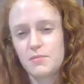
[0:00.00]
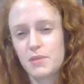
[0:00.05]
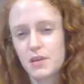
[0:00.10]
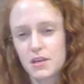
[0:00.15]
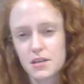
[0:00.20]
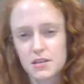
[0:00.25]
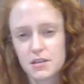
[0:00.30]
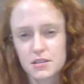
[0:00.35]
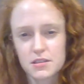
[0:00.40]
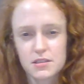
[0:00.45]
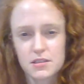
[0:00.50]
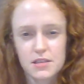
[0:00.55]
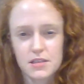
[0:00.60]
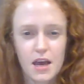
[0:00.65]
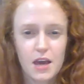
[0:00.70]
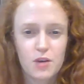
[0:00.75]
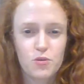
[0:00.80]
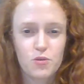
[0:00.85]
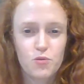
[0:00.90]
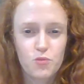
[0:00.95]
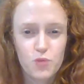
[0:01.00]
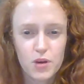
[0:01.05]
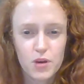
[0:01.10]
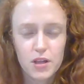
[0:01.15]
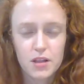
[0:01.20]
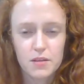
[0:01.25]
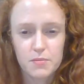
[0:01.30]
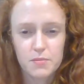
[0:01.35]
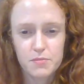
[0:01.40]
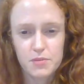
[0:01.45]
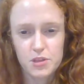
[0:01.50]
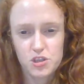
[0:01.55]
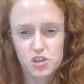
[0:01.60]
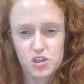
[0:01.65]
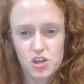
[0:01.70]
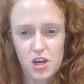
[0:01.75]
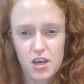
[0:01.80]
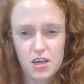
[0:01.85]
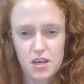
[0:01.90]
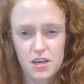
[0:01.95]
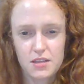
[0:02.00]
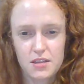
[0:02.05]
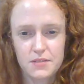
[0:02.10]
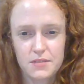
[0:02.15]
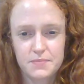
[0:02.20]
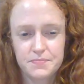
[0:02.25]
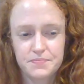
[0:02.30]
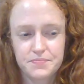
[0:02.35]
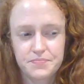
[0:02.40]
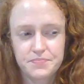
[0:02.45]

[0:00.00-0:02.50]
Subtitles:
because I will be checking